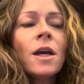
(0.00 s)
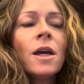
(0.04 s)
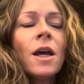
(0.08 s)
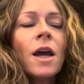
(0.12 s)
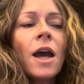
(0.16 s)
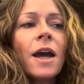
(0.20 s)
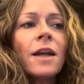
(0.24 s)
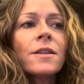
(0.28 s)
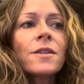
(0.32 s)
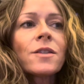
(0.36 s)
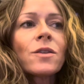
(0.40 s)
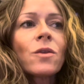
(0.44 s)

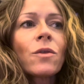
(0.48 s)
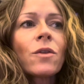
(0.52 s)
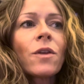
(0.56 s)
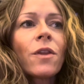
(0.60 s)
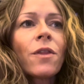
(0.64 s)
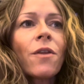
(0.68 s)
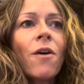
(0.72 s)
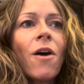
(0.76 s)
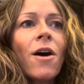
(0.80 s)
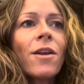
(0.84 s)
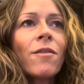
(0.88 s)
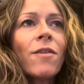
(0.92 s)
And so the
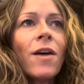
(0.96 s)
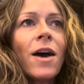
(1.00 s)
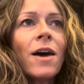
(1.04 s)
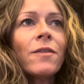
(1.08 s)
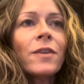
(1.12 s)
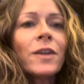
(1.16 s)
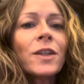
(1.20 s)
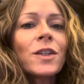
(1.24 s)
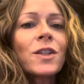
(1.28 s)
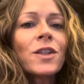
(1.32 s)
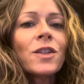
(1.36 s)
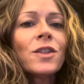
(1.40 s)
thought of
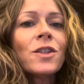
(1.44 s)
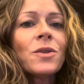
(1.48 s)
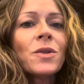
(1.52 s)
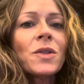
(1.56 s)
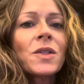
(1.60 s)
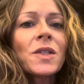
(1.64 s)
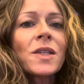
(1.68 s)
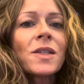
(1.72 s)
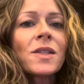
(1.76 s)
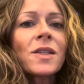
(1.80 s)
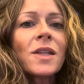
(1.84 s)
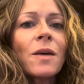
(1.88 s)
having to do
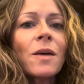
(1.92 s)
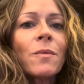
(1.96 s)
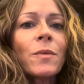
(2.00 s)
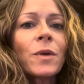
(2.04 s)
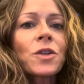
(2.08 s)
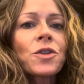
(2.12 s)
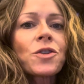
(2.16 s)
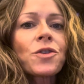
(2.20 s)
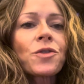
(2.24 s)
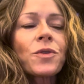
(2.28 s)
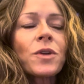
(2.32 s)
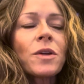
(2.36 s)

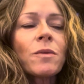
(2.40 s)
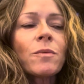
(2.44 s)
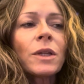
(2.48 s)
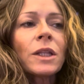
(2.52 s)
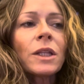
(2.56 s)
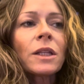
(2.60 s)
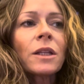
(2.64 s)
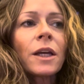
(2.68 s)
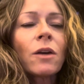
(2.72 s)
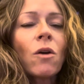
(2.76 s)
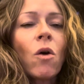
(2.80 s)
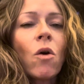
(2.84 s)
systemic
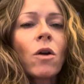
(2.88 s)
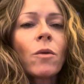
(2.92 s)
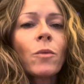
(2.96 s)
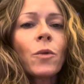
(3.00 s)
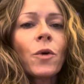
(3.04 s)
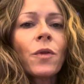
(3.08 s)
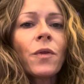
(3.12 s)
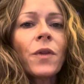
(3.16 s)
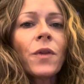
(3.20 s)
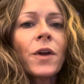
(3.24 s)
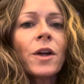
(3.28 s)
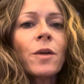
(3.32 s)
treatment like
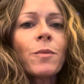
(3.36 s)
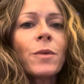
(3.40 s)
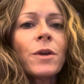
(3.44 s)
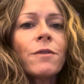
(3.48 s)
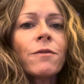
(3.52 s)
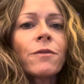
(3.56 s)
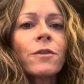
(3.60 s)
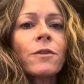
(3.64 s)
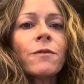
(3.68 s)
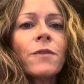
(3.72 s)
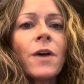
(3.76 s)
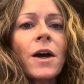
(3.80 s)
hormone therapy
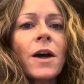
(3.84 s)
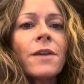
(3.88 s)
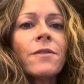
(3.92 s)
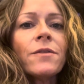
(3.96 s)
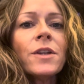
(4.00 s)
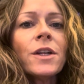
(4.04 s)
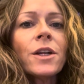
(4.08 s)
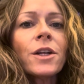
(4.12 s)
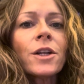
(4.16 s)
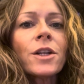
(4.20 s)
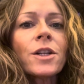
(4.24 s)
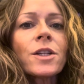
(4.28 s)
for 5
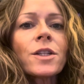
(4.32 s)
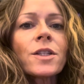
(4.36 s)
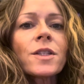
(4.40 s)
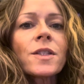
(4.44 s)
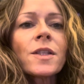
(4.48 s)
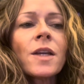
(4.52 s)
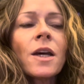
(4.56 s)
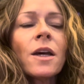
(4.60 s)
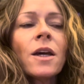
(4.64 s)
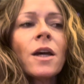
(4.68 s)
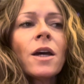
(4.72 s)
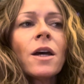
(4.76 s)
years,
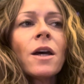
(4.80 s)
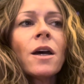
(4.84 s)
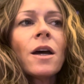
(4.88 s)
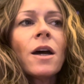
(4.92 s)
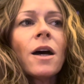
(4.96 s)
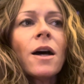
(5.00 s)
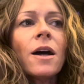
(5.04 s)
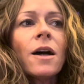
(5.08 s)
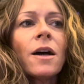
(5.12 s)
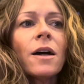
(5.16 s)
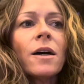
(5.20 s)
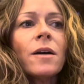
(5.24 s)

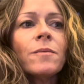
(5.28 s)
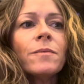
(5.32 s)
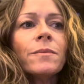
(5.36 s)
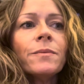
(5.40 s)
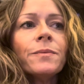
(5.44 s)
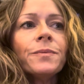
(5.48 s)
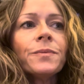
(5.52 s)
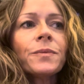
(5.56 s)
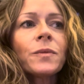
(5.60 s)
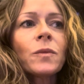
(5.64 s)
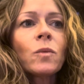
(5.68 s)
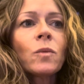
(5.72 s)

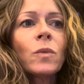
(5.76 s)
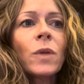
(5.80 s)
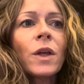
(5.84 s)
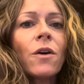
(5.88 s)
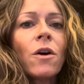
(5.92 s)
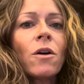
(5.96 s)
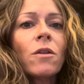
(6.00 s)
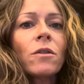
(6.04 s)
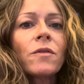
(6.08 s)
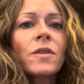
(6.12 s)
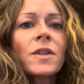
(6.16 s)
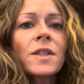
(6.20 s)
with
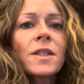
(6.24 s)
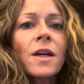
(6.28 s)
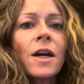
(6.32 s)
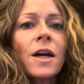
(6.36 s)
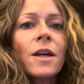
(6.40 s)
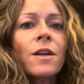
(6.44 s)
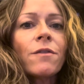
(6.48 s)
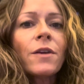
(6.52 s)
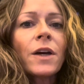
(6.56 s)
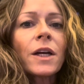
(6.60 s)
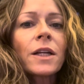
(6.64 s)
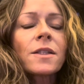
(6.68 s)
all of the
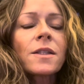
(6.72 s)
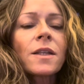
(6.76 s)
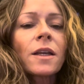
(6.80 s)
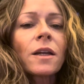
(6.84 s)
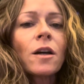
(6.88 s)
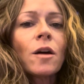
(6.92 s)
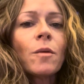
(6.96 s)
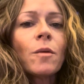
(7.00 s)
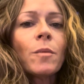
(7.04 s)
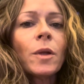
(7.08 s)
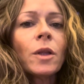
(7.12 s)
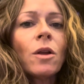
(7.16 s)
side effects that
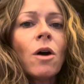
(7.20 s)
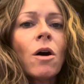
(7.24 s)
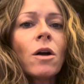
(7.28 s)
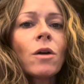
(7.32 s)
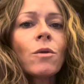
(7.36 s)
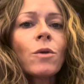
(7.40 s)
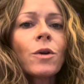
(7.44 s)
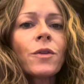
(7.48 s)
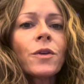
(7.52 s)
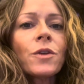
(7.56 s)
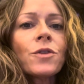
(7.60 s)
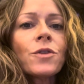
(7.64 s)
come along
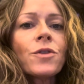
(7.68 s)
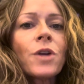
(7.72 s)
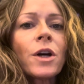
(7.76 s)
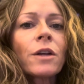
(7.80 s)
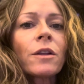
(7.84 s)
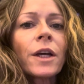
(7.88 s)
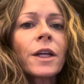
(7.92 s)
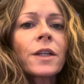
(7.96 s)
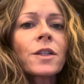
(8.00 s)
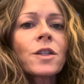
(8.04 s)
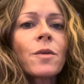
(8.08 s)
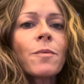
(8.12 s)
with a drug
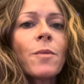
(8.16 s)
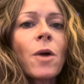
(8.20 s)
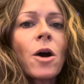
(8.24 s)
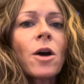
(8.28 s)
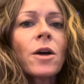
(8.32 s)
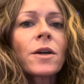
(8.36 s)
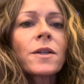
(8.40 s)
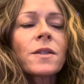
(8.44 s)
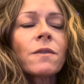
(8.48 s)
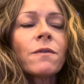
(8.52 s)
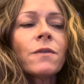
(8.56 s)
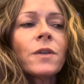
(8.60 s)
like
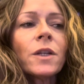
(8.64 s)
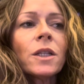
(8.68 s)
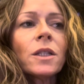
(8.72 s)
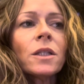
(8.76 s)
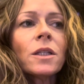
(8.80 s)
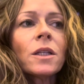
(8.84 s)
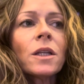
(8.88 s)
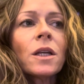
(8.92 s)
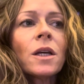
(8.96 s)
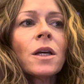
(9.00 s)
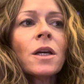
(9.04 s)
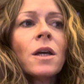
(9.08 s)

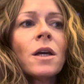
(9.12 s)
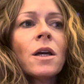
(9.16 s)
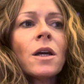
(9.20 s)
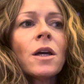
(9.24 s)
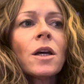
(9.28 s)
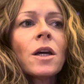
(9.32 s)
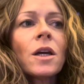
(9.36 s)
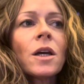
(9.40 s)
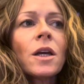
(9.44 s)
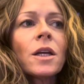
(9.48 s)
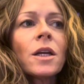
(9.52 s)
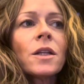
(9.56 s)
tamoxifen,
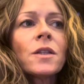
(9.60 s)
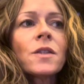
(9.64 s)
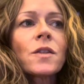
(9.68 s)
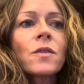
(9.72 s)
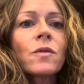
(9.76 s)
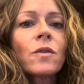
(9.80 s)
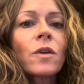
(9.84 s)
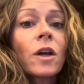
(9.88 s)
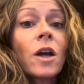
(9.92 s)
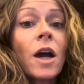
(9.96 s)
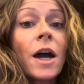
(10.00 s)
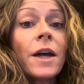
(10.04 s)
it's
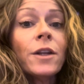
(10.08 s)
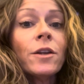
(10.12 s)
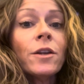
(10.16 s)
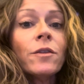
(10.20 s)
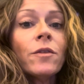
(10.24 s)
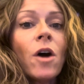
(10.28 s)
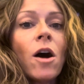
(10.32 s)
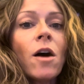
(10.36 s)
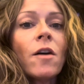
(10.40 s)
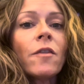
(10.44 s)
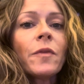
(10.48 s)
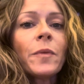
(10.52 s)
kind of
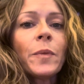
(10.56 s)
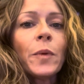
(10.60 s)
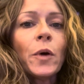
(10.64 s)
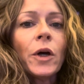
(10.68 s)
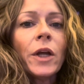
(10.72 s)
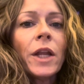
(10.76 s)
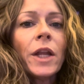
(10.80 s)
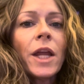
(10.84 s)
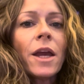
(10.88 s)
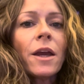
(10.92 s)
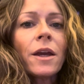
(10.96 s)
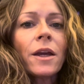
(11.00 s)

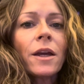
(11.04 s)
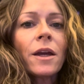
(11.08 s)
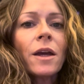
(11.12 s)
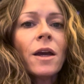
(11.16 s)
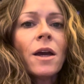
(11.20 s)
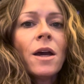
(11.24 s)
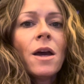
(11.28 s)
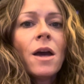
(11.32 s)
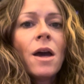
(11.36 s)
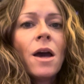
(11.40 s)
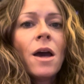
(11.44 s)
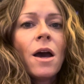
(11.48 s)
off-putting
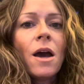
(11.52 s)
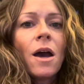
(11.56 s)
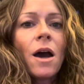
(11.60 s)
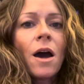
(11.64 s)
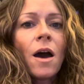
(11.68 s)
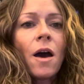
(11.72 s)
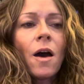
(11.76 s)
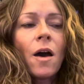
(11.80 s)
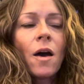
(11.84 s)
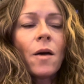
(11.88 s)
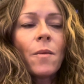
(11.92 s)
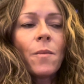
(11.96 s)

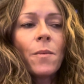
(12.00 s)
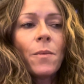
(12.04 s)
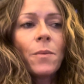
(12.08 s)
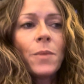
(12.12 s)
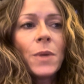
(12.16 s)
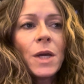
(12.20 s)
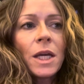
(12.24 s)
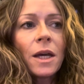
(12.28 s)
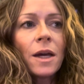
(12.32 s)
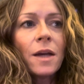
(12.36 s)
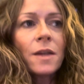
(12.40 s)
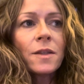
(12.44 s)

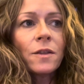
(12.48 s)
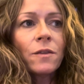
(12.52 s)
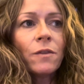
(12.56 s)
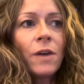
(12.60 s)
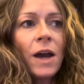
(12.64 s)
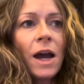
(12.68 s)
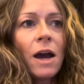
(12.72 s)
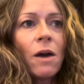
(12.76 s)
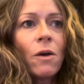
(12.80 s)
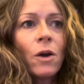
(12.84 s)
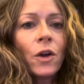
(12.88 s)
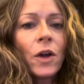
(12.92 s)
because of
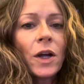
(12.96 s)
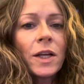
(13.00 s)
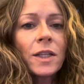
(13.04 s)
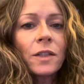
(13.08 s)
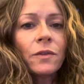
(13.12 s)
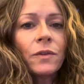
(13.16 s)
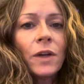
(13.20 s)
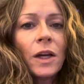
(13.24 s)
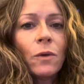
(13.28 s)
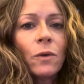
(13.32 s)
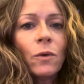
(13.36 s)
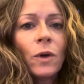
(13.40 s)
how
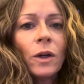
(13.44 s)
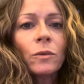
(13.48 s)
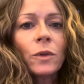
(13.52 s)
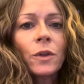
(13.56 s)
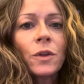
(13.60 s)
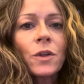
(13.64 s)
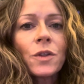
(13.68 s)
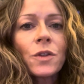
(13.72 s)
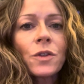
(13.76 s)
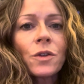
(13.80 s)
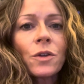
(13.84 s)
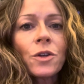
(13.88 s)
aggressive I went with
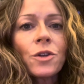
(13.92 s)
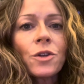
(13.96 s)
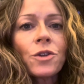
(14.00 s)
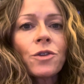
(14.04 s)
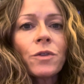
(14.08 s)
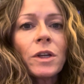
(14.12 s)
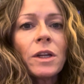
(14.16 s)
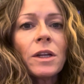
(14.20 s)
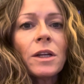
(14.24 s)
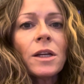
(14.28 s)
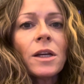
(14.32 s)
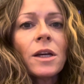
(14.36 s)
the
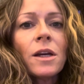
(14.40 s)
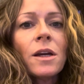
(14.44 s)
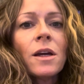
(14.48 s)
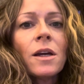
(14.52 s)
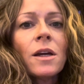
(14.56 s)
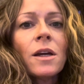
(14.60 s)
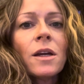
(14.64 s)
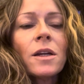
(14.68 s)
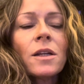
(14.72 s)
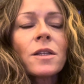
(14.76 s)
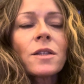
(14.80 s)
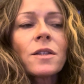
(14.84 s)
surgery.
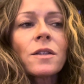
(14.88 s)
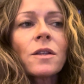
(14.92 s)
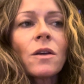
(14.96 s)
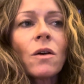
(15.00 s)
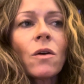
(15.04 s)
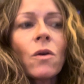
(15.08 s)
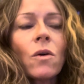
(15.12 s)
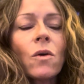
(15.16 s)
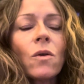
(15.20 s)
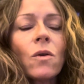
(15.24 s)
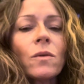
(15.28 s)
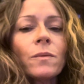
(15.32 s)

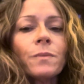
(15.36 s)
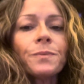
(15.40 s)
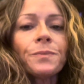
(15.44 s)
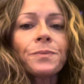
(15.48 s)
So